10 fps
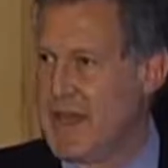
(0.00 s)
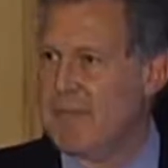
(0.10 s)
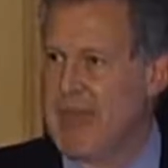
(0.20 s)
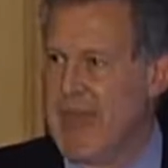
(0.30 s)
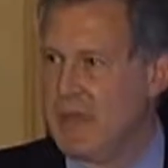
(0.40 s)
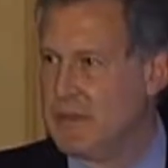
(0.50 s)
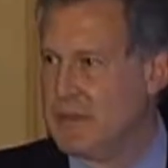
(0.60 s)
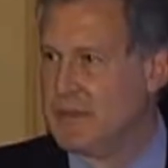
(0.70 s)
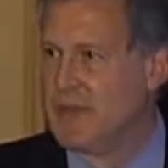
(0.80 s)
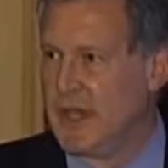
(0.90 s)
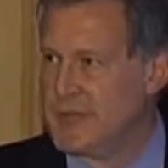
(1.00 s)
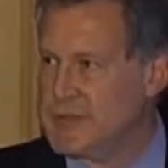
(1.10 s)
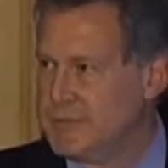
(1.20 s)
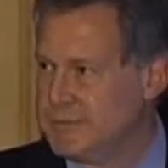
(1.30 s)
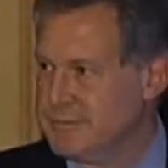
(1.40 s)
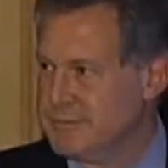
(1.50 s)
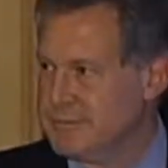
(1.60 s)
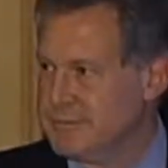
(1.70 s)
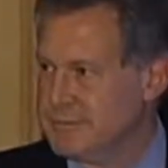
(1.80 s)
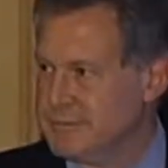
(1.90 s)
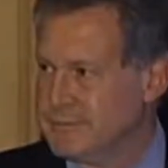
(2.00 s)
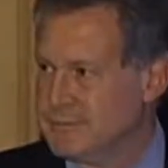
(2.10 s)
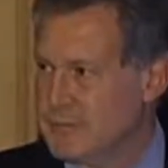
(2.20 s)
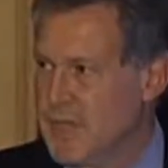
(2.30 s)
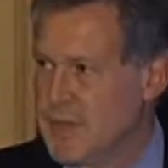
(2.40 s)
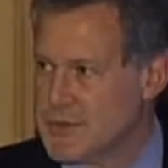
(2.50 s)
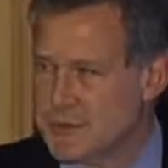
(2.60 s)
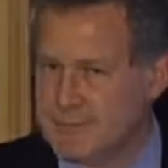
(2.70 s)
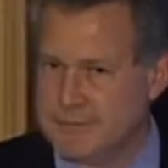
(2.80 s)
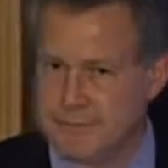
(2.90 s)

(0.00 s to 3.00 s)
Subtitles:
Not may. Does. Does.